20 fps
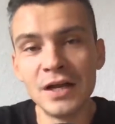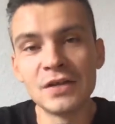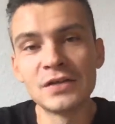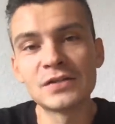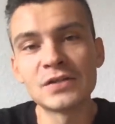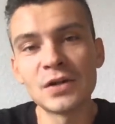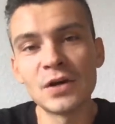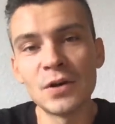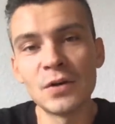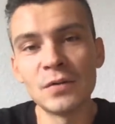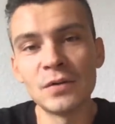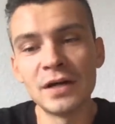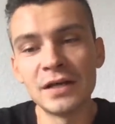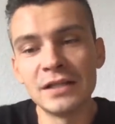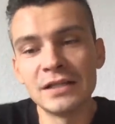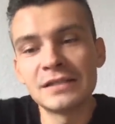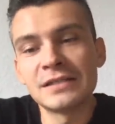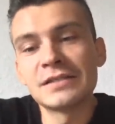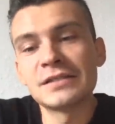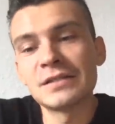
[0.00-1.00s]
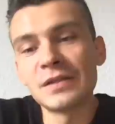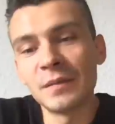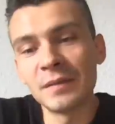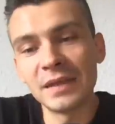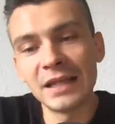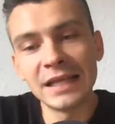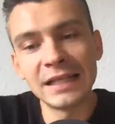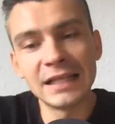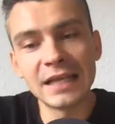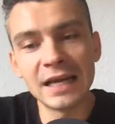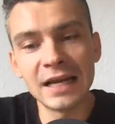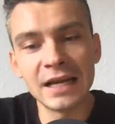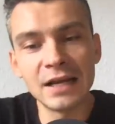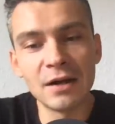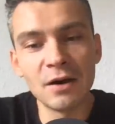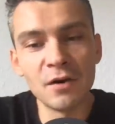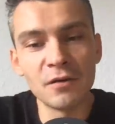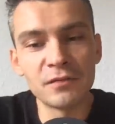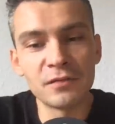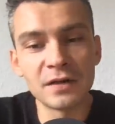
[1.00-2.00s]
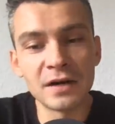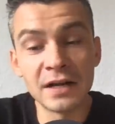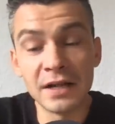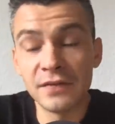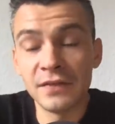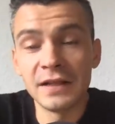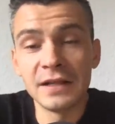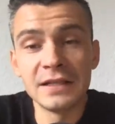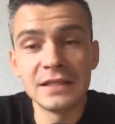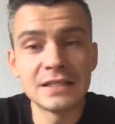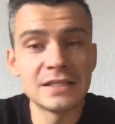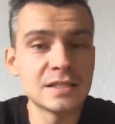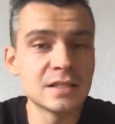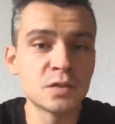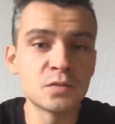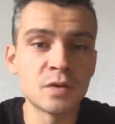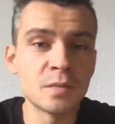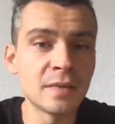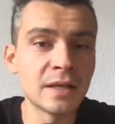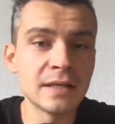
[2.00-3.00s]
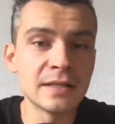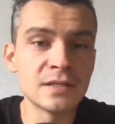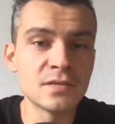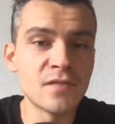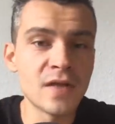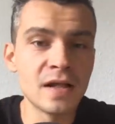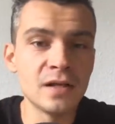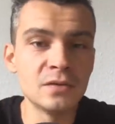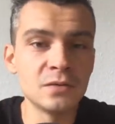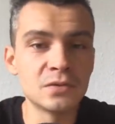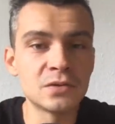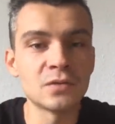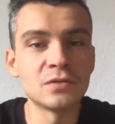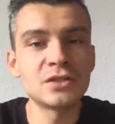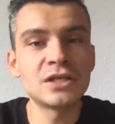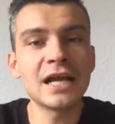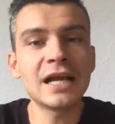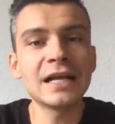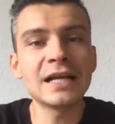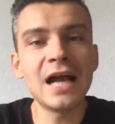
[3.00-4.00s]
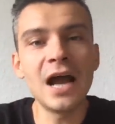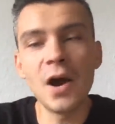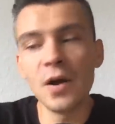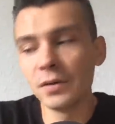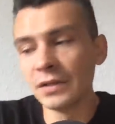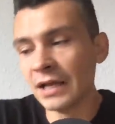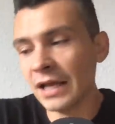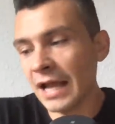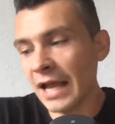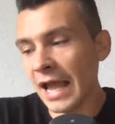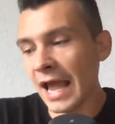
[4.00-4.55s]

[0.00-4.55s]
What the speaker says: So this is something that I offer, and I think this is tremendous value. So check it out,